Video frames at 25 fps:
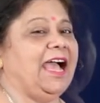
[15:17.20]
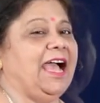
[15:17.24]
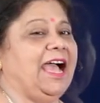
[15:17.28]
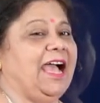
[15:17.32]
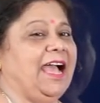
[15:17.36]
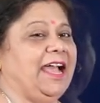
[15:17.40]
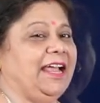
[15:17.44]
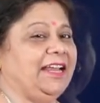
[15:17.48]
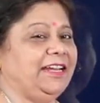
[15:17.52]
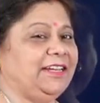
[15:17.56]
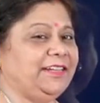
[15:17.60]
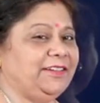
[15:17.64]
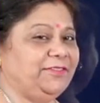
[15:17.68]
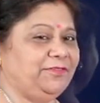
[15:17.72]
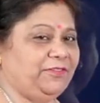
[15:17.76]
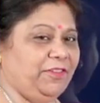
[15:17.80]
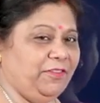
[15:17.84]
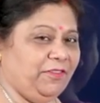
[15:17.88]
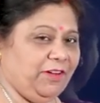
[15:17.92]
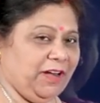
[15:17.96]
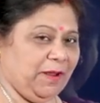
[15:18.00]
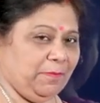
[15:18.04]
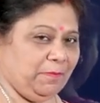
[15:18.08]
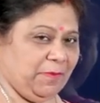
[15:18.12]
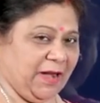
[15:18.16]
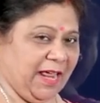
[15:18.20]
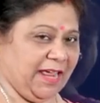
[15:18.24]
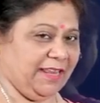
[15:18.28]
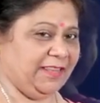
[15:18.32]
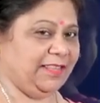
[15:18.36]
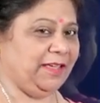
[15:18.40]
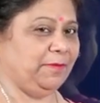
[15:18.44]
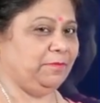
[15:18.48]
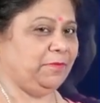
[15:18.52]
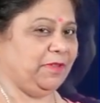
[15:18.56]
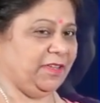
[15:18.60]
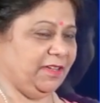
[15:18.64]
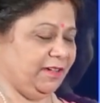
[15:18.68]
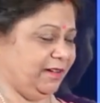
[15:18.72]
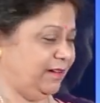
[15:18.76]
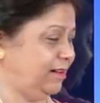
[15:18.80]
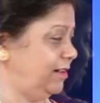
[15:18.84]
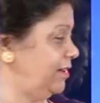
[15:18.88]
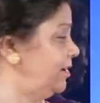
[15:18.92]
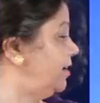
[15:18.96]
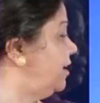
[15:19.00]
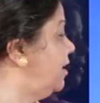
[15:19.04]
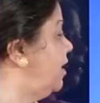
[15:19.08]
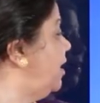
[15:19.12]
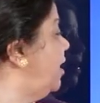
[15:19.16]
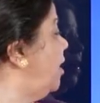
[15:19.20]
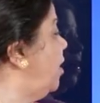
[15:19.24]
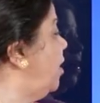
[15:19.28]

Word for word: and we will apply them here.